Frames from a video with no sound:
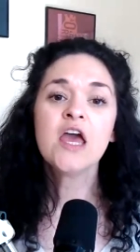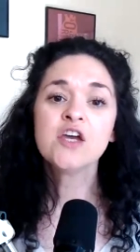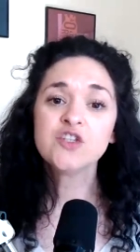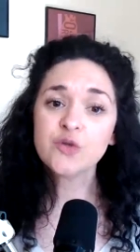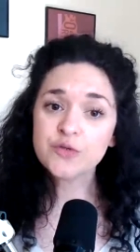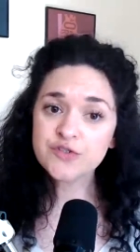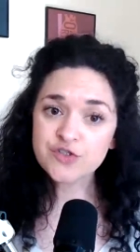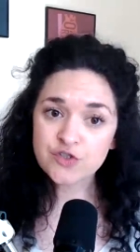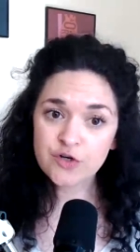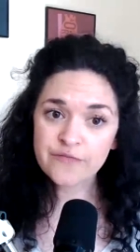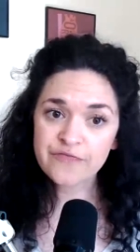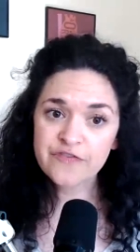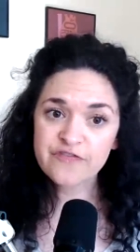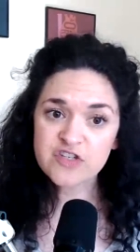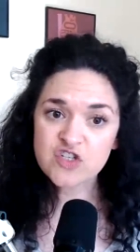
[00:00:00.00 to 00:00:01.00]
to insert in
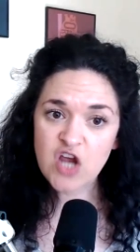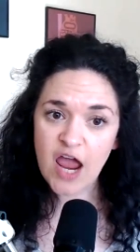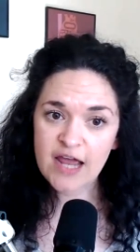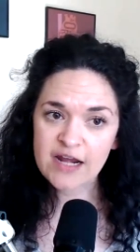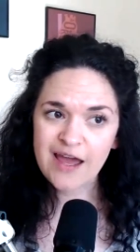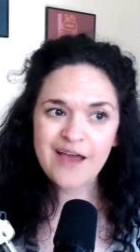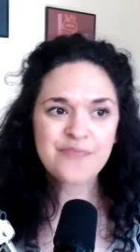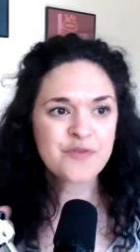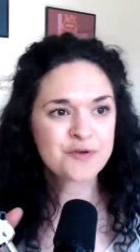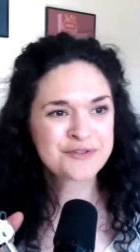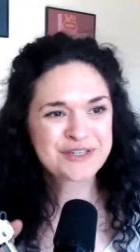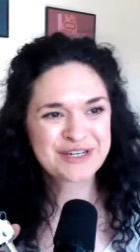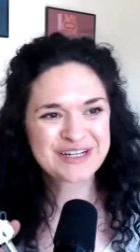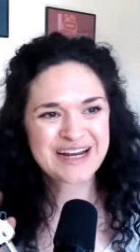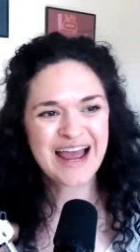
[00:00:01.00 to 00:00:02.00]
the vagina. Those
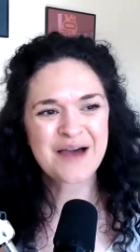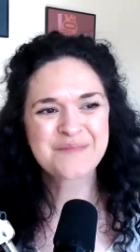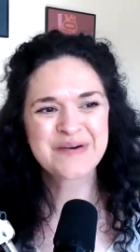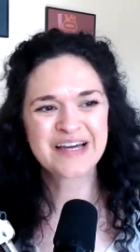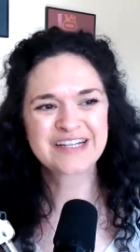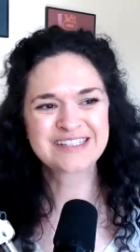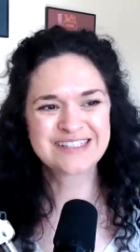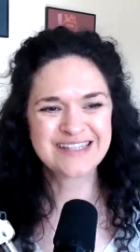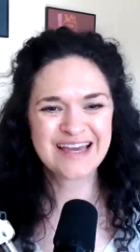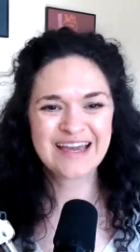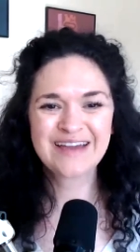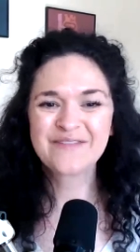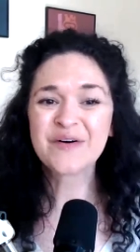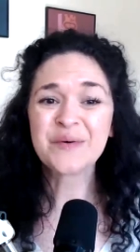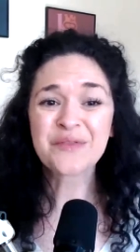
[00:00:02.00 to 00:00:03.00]
good gut bugs, they
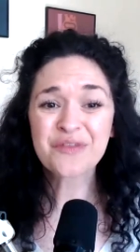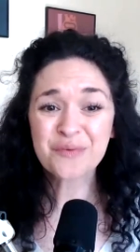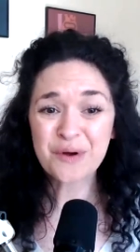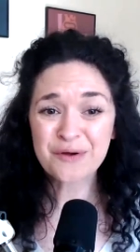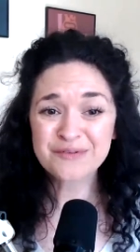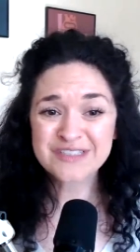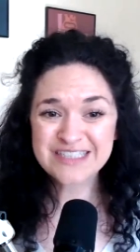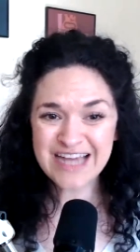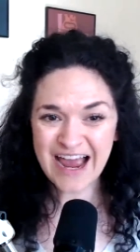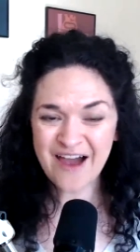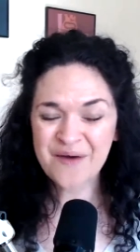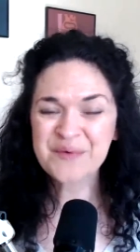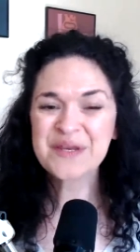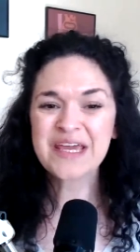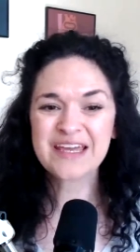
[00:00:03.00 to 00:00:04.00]
will throw
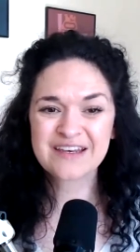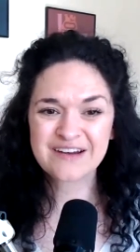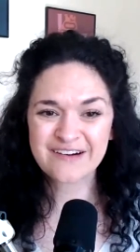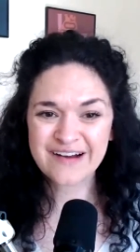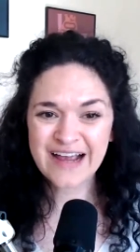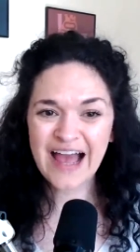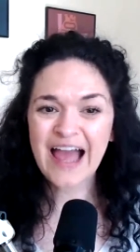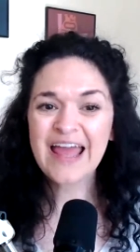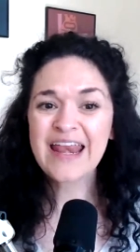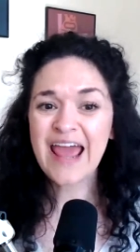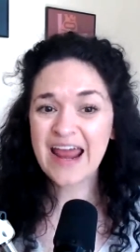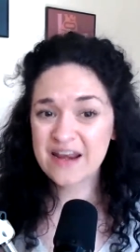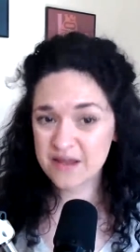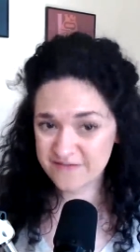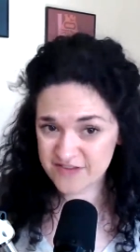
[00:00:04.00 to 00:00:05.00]
down in your gut.
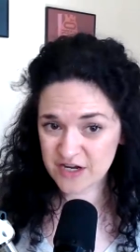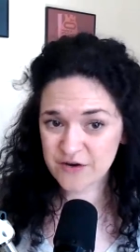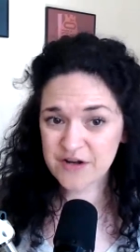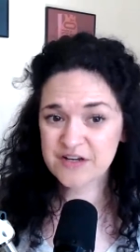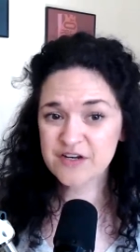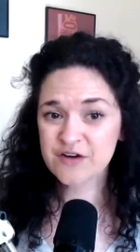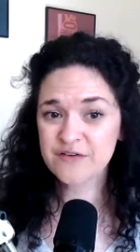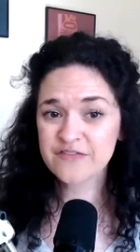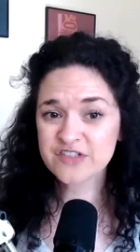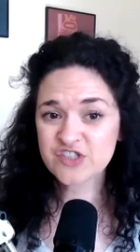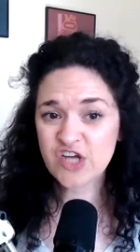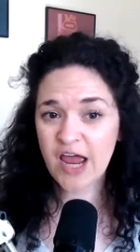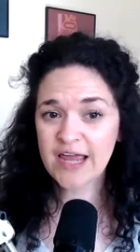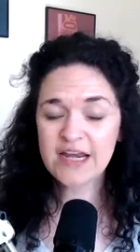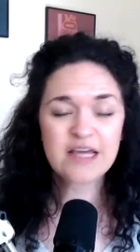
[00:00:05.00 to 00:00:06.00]
And if they're in your
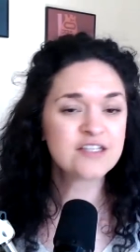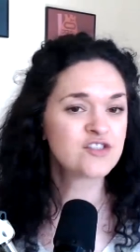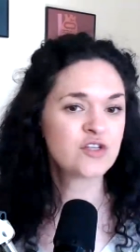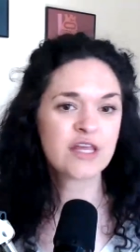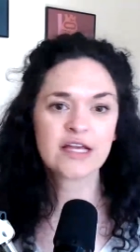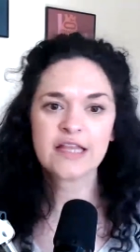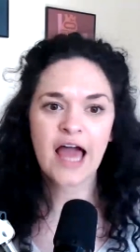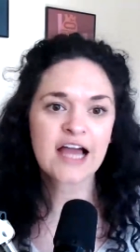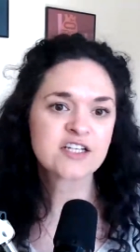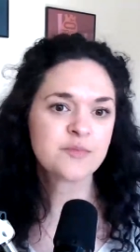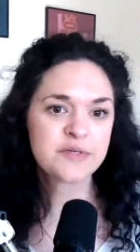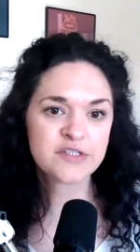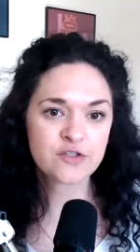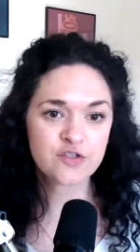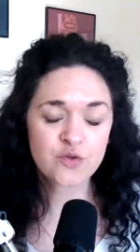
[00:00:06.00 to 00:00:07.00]
vagina, so like
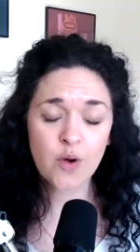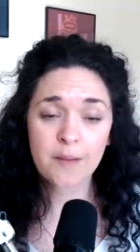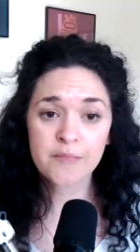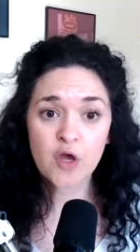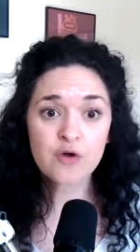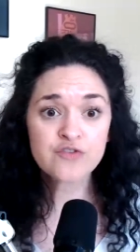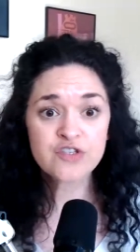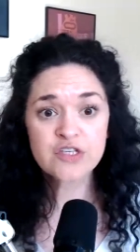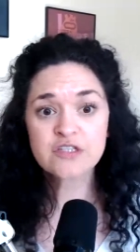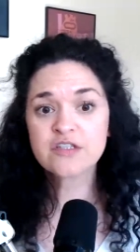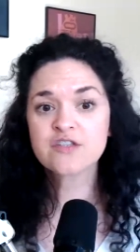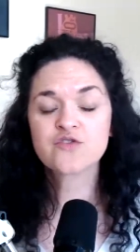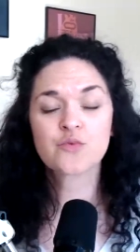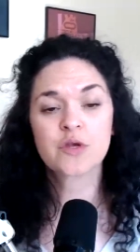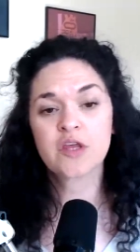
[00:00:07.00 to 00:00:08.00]
lactobacillus rhamnosus
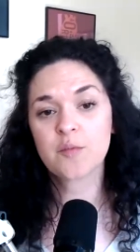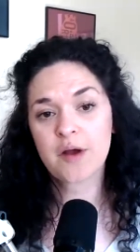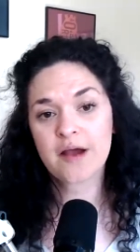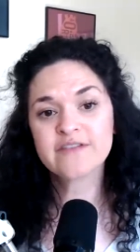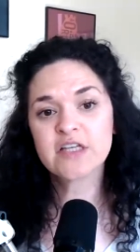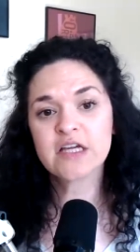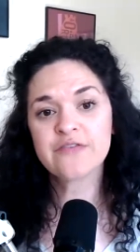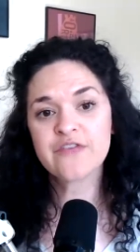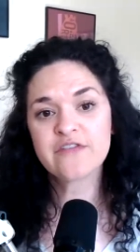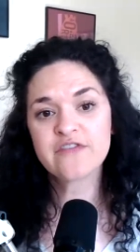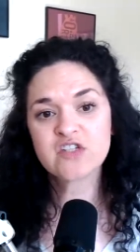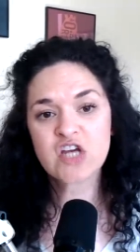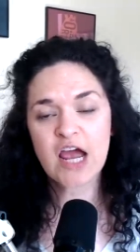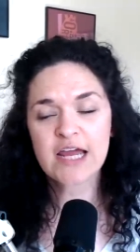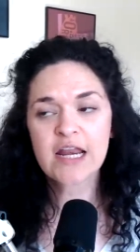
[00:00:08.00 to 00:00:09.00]
is really prevalent in the
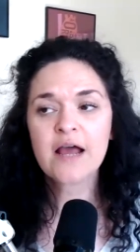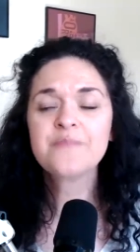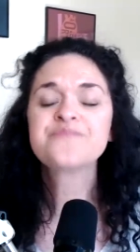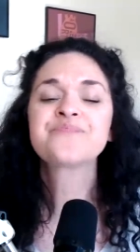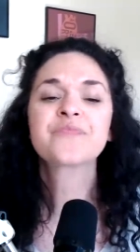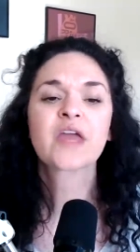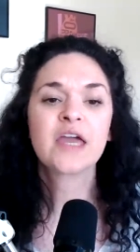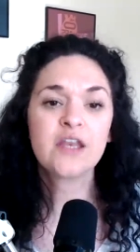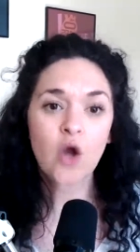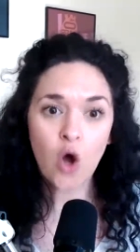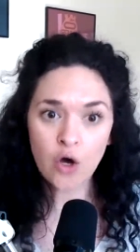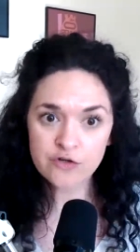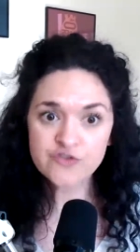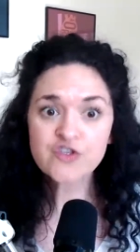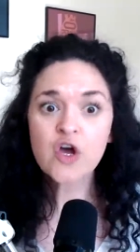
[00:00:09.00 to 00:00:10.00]
vagina, it
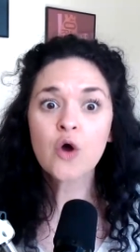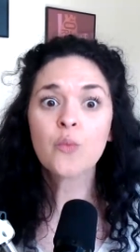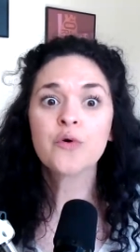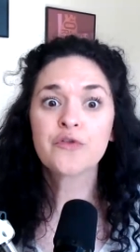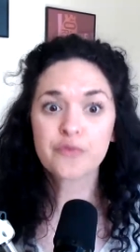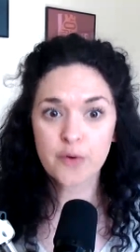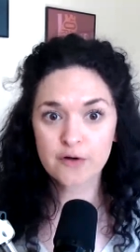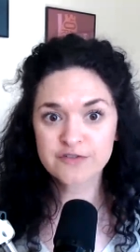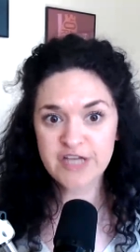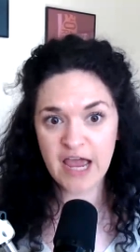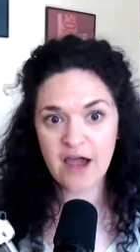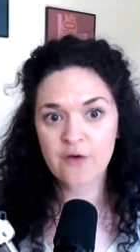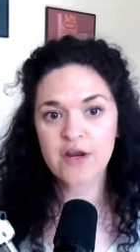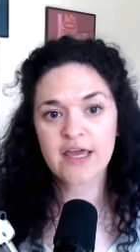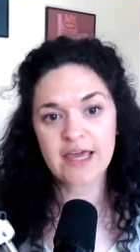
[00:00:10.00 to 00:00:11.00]
also will throw
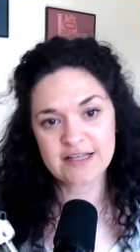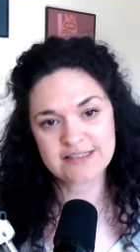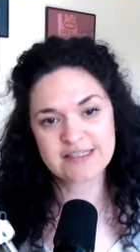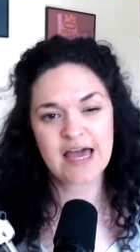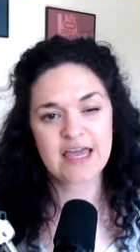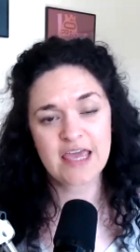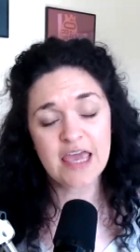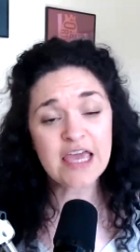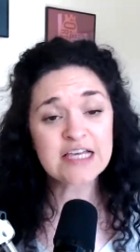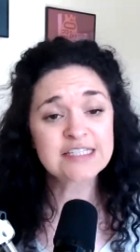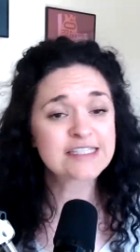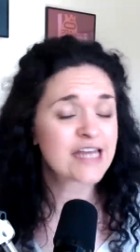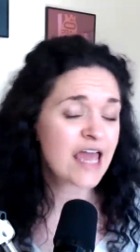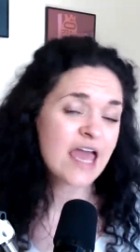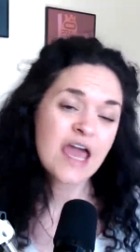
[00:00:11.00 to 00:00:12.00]
down against that
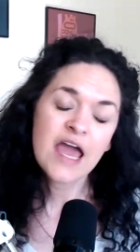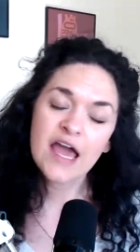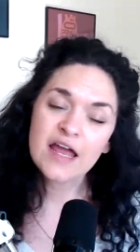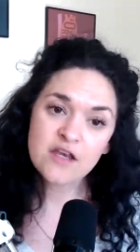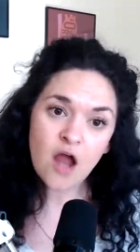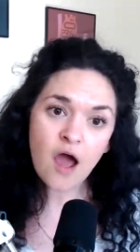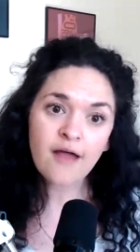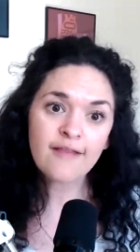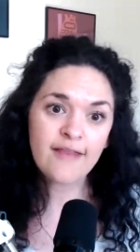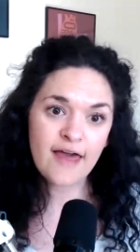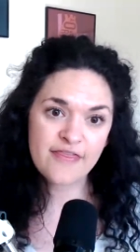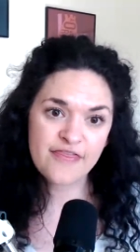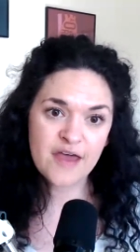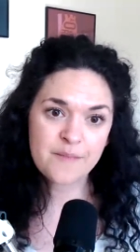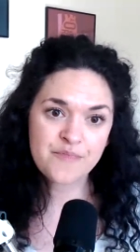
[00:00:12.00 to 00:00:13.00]
yeast and not let
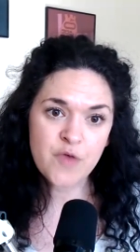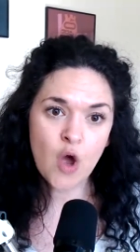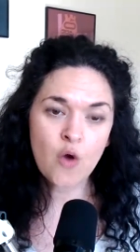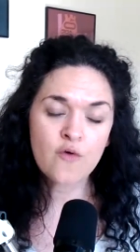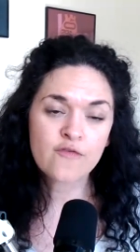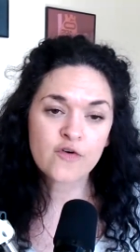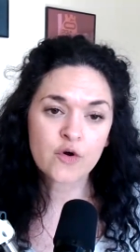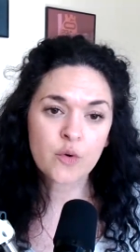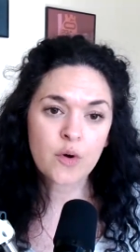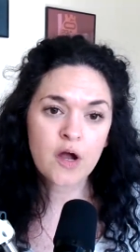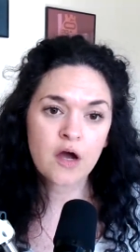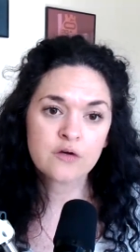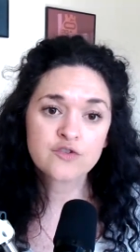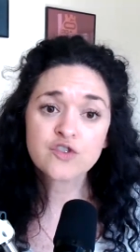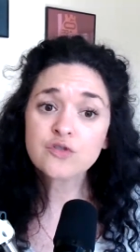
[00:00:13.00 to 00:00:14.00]
them
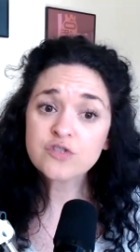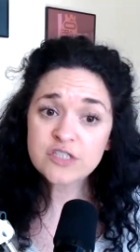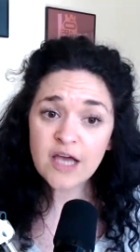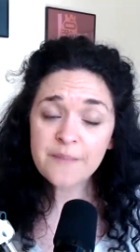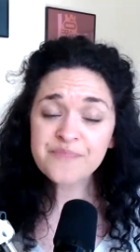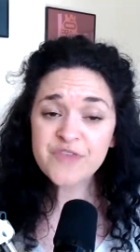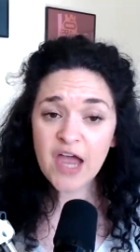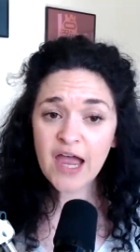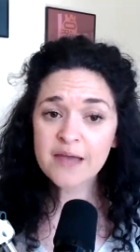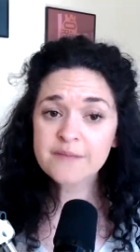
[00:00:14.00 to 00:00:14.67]
overgrow. So sometimes,